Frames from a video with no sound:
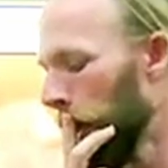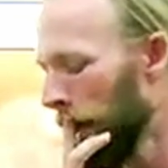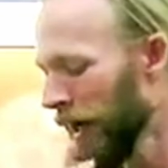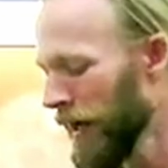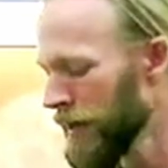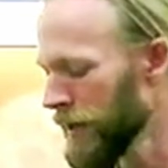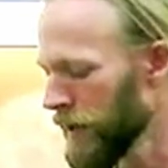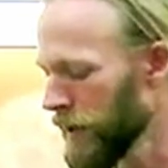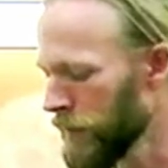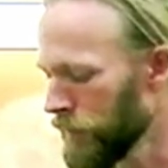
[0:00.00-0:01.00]

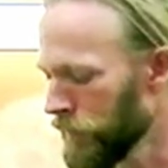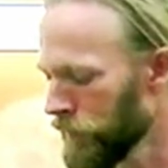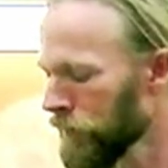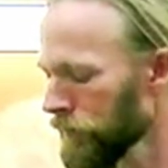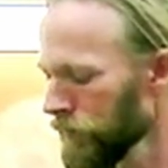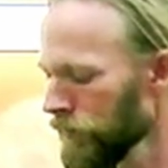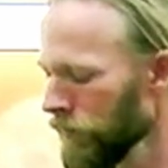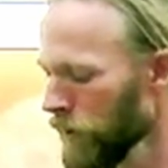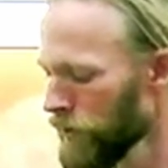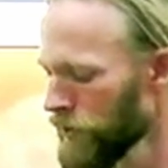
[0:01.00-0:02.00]
And
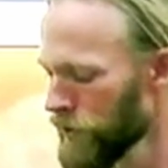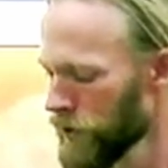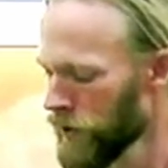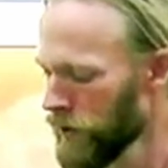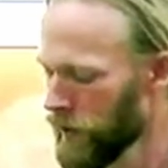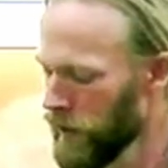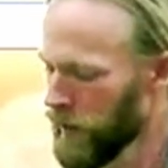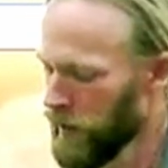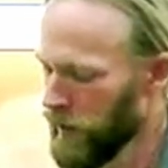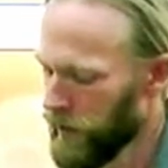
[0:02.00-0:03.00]
so
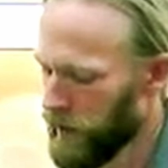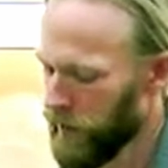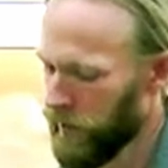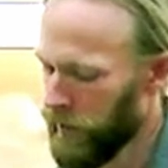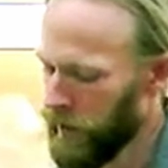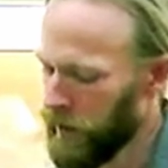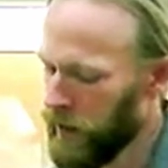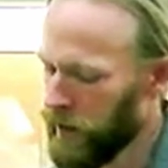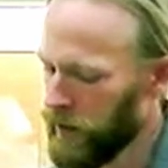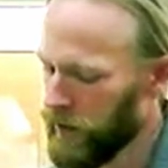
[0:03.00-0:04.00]

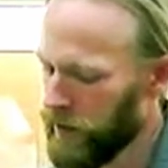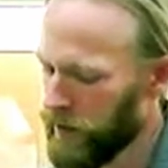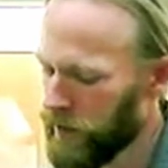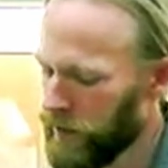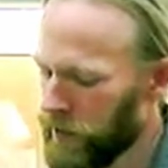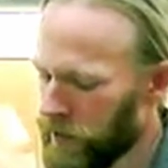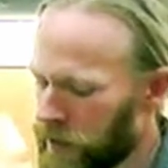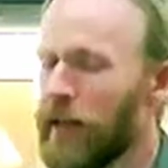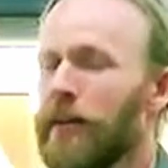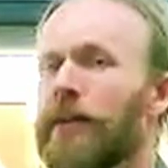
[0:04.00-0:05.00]
the
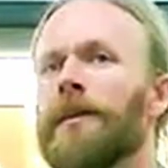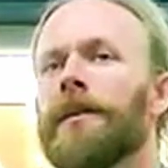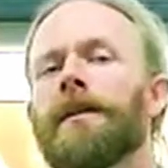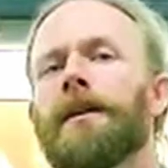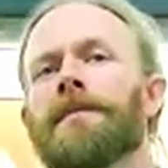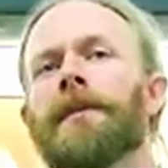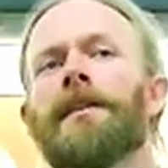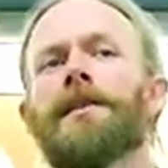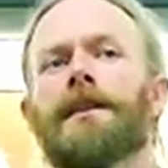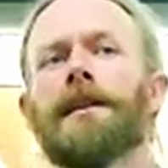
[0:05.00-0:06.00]
standard
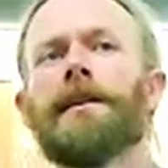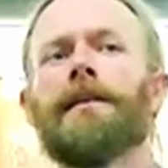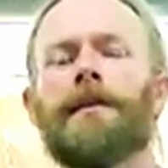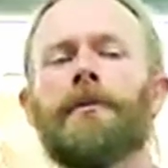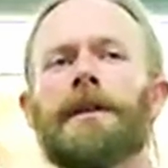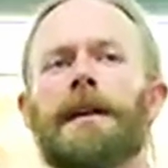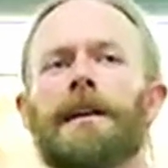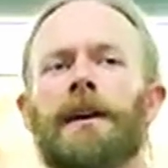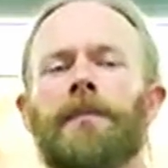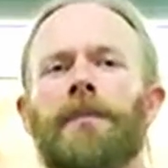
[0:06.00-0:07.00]
cosmology that we'll talk
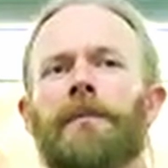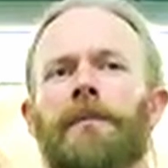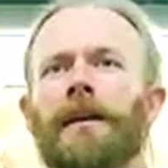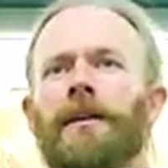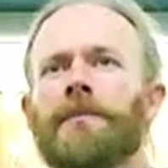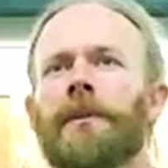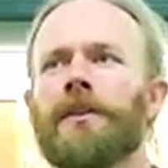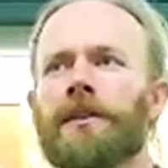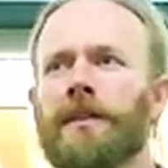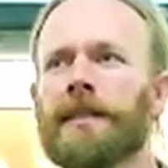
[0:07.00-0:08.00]
about, the Big Bang
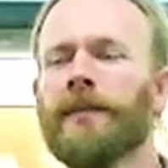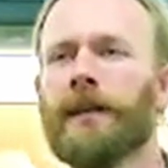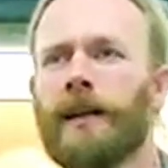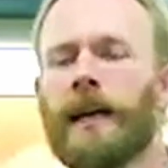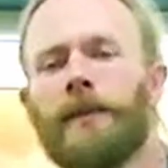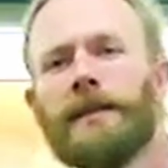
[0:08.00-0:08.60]
cosmology, is given a name.